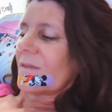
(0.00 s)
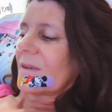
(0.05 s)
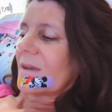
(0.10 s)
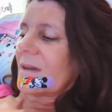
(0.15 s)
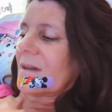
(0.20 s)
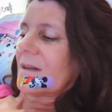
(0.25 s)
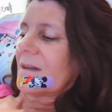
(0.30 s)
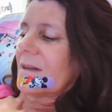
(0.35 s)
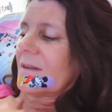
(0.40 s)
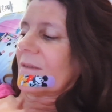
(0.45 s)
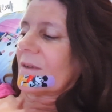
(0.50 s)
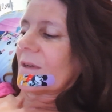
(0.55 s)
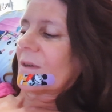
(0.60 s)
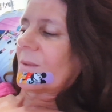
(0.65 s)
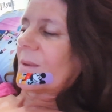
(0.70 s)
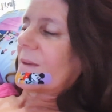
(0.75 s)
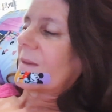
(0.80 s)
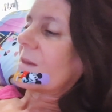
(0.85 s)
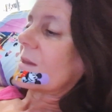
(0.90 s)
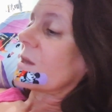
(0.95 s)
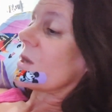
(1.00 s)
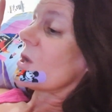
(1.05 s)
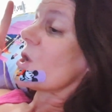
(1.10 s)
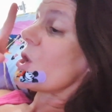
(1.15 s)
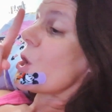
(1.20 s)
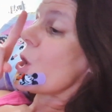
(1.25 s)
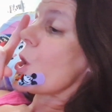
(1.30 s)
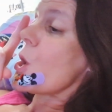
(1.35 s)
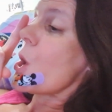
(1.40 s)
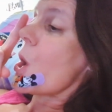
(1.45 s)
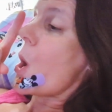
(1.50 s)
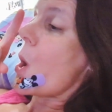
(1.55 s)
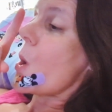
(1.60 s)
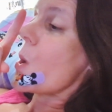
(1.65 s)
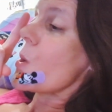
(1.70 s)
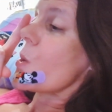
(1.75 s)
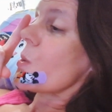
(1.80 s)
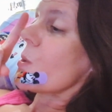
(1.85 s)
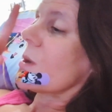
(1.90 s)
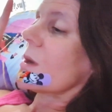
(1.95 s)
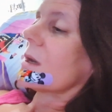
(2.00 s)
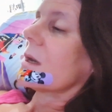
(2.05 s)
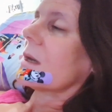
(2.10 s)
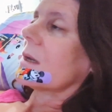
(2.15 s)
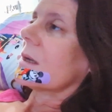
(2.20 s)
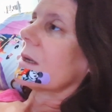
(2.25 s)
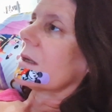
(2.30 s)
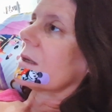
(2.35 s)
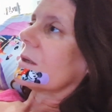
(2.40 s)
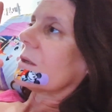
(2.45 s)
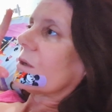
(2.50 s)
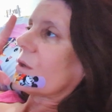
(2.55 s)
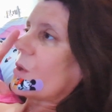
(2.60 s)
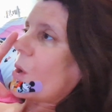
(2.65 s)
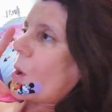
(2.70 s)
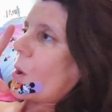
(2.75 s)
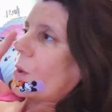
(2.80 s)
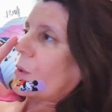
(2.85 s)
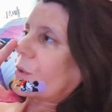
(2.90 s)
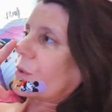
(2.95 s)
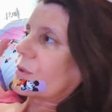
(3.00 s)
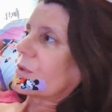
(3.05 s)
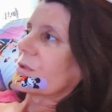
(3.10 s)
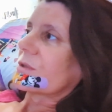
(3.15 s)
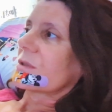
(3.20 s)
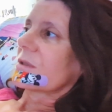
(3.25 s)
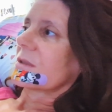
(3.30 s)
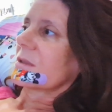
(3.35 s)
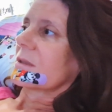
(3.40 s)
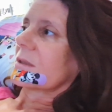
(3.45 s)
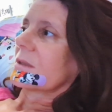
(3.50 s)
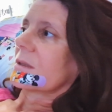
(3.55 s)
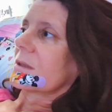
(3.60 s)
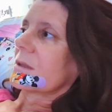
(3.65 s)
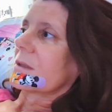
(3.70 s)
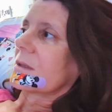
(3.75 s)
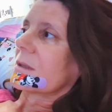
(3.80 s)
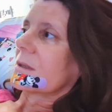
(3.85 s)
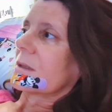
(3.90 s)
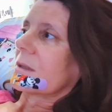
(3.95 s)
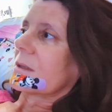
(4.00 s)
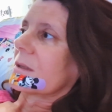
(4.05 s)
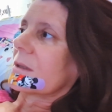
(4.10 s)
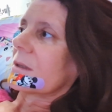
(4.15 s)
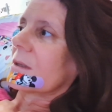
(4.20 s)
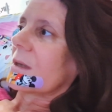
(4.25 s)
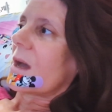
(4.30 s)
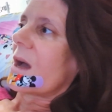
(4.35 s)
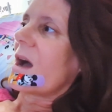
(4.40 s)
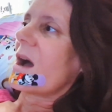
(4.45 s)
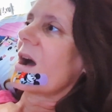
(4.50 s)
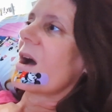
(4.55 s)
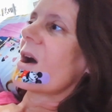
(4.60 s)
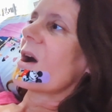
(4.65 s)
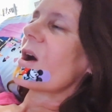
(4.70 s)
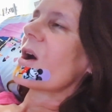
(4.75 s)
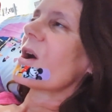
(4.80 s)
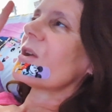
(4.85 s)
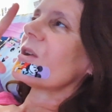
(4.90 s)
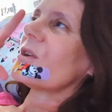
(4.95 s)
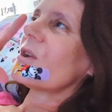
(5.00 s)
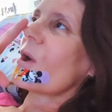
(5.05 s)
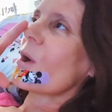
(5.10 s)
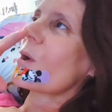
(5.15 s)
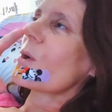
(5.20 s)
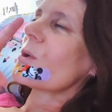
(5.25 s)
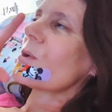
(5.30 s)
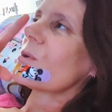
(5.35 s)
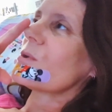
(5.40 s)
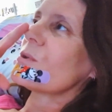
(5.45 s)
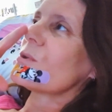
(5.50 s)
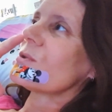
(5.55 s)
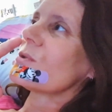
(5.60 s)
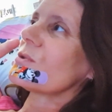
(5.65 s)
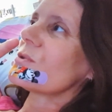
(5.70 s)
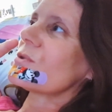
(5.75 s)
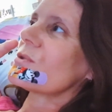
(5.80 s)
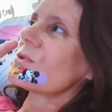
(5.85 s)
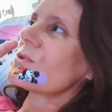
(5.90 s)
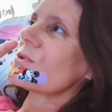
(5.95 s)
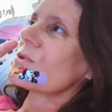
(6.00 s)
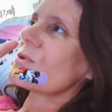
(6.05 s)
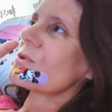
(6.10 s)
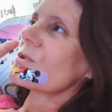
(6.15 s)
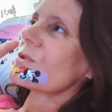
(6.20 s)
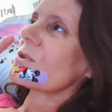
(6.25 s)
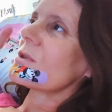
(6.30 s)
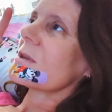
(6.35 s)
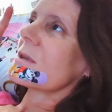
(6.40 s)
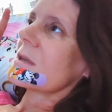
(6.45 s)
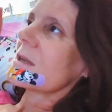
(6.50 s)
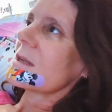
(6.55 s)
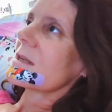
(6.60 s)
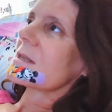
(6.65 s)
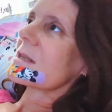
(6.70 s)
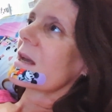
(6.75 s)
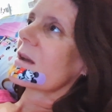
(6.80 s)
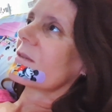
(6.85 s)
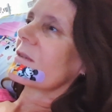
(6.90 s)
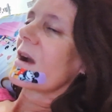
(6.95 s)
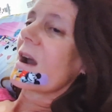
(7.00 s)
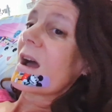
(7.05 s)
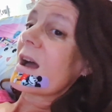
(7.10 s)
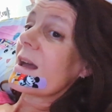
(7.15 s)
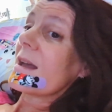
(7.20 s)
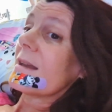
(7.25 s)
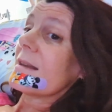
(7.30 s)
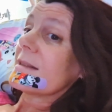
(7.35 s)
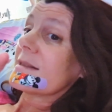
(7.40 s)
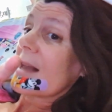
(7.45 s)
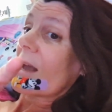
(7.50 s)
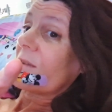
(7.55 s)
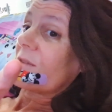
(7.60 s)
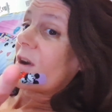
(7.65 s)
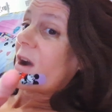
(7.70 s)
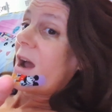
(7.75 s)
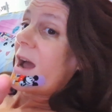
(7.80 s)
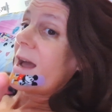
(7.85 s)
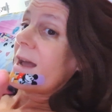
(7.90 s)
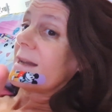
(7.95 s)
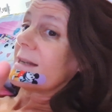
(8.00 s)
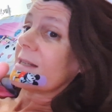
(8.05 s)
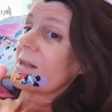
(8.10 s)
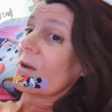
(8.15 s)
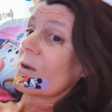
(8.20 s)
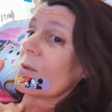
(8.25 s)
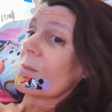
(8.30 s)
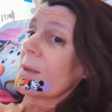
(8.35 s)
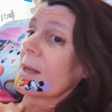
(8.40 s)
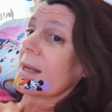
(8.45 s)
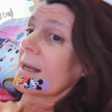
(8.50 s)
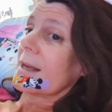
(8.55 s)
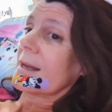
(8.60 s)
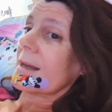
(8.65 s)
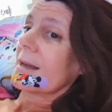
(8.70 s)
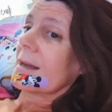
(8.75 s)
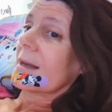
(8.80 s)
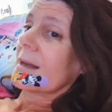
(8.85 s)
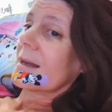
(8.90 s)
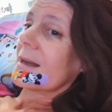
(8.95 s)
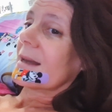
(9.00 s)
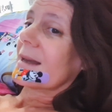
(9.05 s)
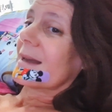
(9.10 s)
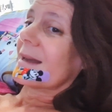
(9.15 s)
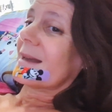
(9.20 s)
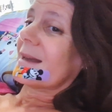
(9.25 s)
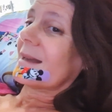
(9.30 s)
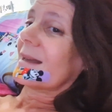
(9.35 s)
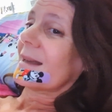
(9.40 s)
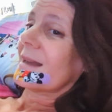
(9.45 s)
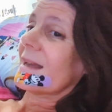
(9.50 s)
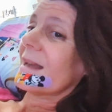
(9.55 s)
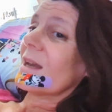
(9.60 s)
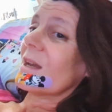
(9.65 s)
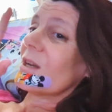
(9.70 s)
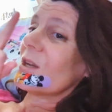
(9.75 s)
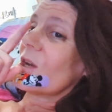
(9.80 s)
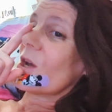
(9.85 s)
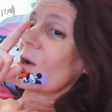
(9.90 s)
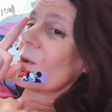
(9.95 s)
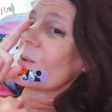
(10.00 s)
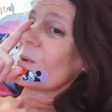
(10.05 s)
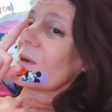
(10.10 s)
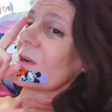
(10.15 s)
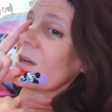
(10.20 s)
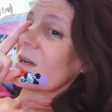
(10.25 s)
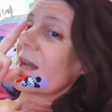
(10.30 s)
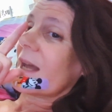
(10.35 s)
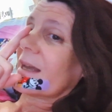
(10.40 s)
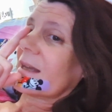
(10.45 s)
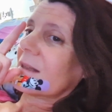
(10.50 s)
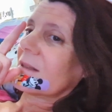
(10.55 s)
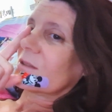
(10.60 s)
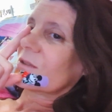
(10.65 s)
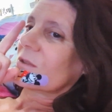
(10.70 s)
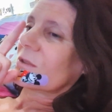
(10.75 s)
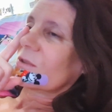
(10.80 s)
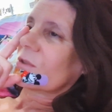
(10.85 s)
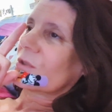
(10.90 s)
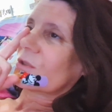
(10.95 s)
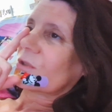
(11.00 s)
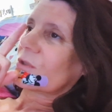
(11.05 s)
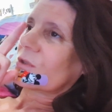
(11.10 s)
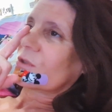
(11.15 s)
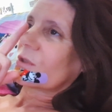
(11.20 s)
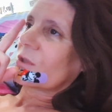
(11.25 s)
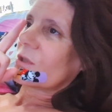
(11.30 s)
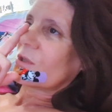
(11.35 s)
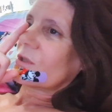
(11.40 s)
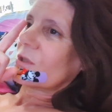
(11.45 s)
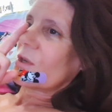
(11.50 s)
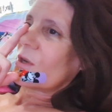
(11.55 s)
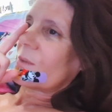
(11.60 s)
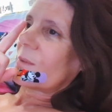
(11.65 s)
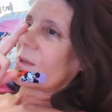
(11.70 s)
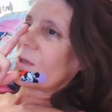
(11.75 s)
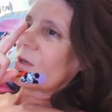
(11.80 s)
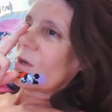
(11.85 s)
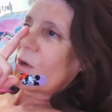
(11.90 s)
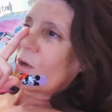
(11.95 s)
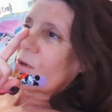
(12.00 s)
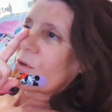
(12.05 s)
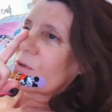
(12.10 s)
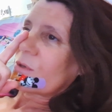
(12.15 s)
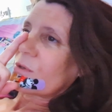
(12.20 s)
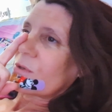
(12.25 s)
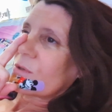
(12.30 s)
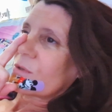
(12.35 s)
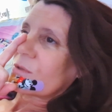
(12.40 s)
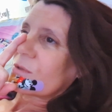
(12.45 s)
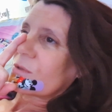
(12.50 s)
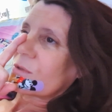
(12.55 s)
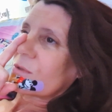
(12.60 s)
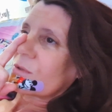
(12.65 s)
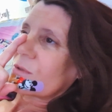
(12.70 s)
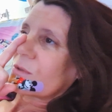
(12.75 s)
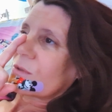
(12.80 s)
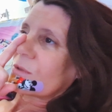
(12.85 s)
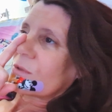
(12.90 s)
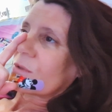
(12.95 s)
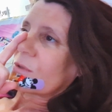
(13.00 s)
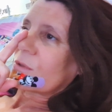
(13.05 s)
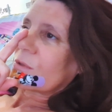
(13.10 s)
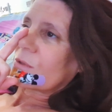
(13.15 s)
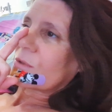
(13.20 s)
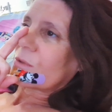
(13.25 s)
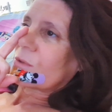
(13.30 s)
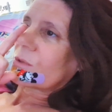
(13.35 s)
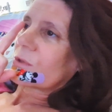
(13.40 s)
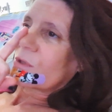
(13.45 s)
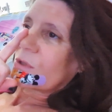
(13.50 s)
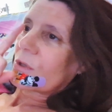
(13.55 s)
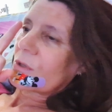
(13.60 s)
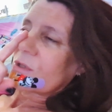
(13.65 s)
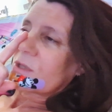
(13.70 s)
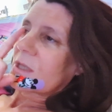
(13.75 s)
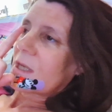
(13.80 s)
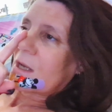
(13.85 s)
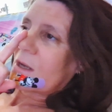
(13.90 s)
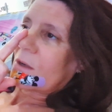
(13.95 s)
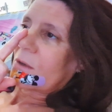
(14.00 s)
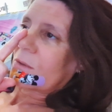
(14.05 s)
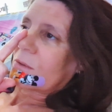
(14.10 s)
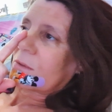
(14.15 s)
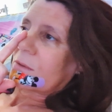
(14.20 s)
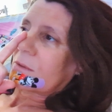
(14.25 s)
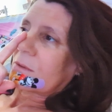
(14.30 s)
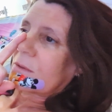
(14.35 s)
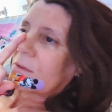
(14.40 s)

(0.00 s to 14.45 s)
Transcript: I don't even know where. No. Nose. Ah, nose. Is that right? Is that right? Tell me. No one, like, no one knows. Or don't tell.